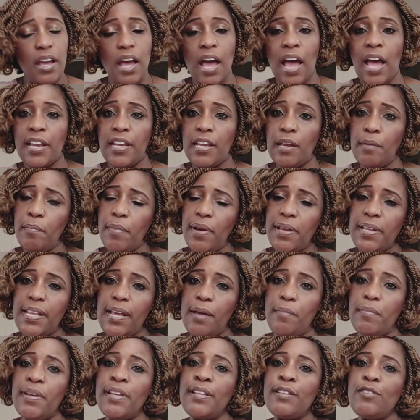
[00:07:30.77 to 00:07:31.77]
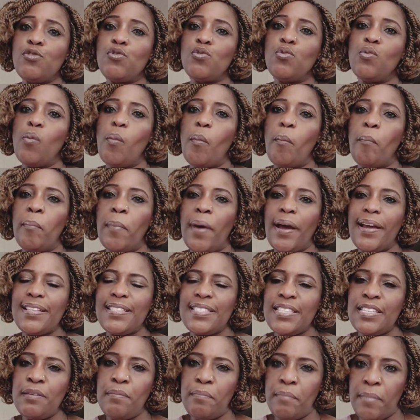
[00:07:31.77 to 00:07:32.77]
and he made them into
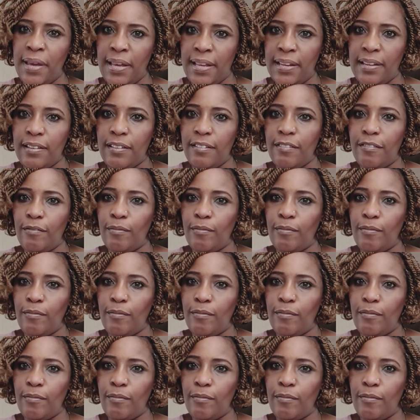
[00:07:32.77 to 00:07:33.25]
mighty men.